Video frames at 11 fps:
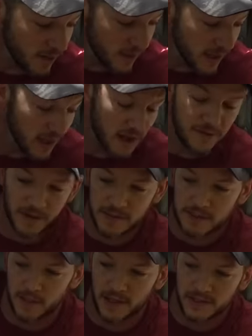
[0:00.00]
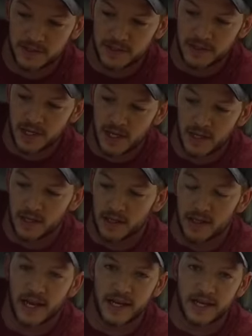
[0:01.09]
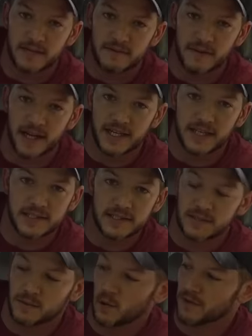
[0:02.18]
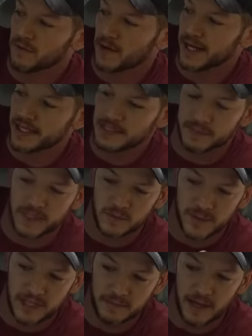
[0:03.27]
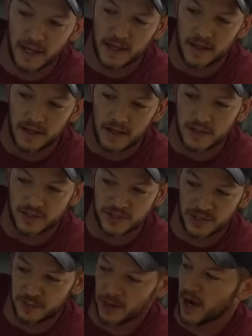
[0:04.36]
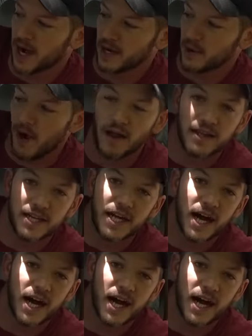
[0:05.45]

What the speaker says: we love having sponsors like Vikings, War of Clans, because we can make super high quality